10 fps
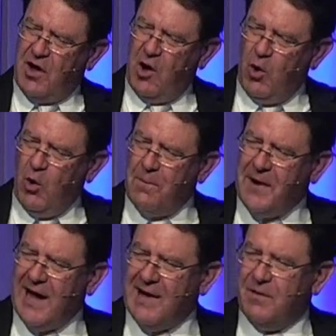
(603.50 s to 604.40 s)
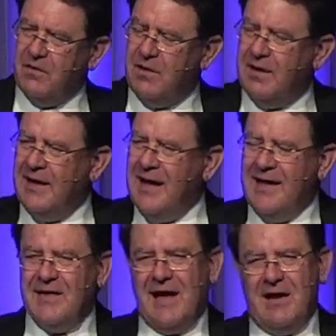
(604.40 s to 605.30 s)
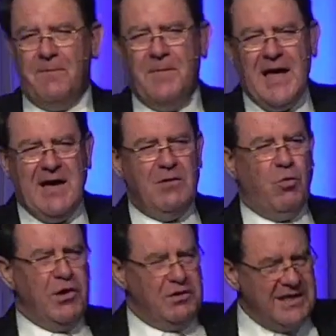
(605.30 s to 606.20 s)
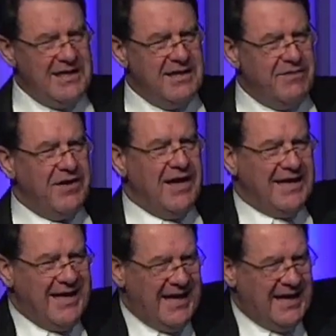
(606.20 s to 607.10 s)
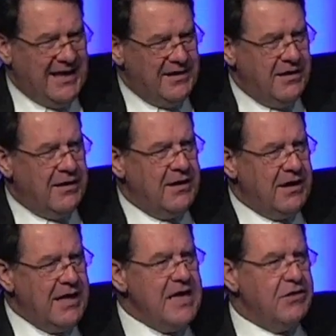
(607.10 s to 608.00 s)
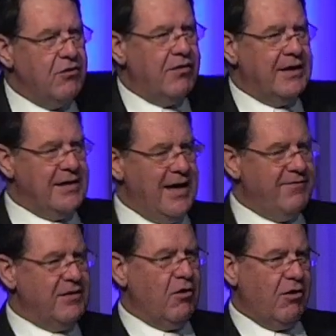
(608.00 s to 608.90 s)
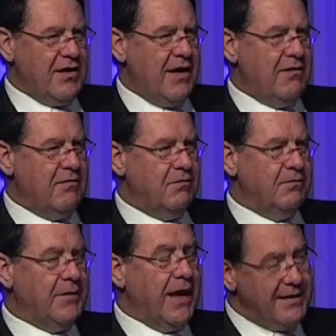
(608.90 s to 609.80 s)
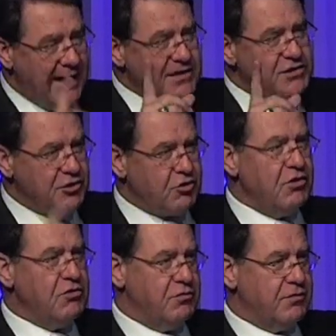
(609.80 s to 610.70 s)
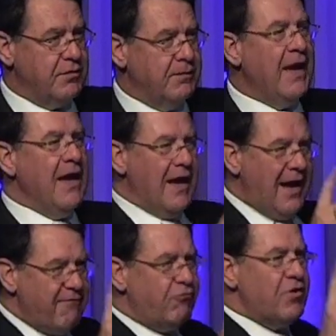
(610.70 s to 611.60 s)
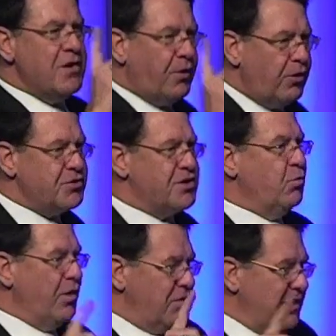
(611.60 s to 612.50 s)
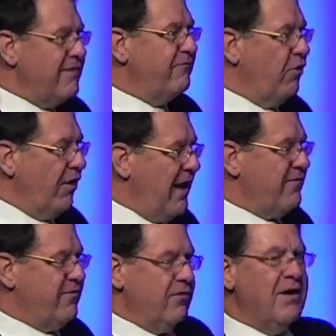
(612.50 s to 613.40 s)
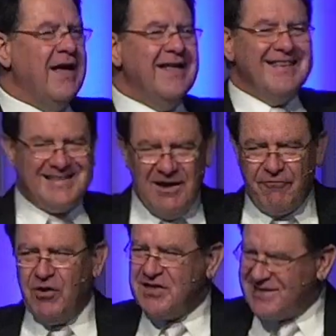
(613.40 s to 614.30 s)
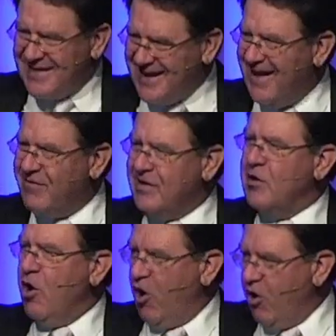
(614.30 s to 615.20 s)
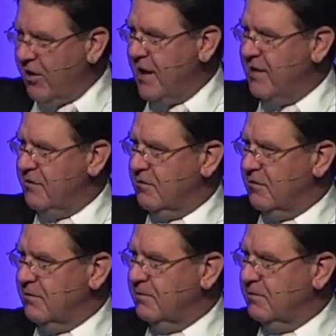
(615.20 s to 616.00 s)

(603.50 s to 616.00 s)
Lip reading: the whole Bible, that man will live again either in heaven or in hell. And that is the truth. Every person will live forever. The difference is in heaven or in hell.